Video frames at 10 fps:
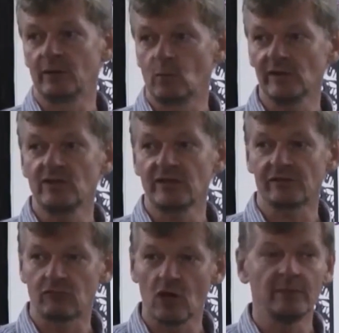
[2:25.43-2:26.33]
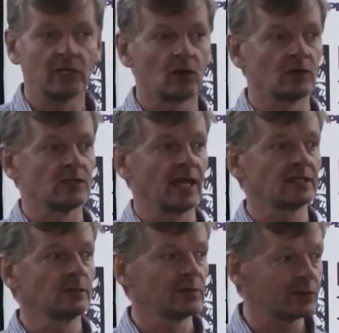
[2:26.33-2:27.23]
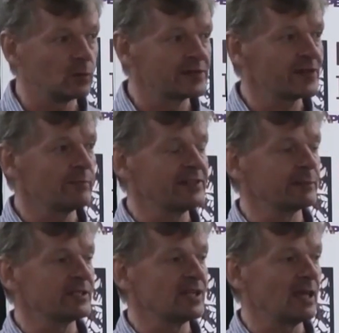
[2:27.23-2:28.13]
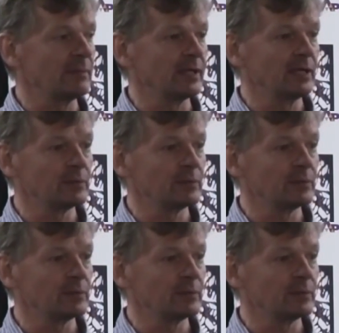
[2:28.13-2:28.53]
it wasn't just Roman contact, it was also Mesopotamian.